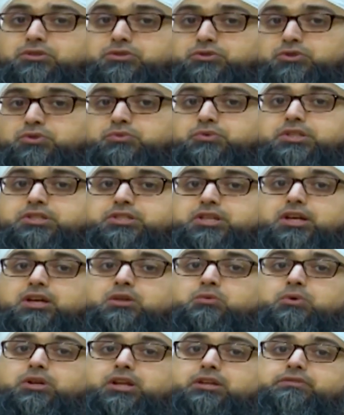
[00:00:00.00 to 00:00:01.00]
to
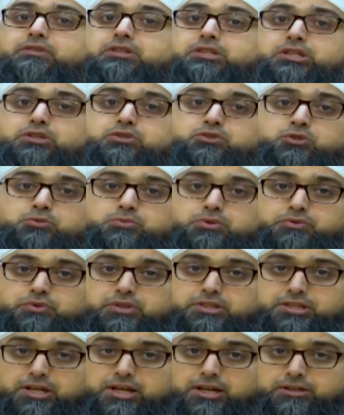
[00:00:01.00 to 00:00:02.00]
return whatever needs to be
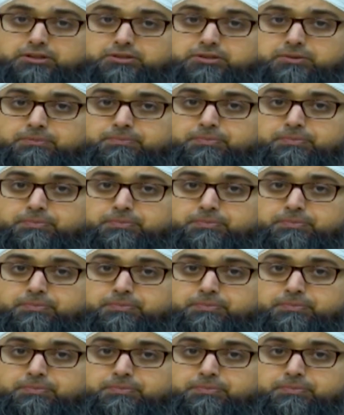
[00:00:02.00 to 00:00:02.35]
returned.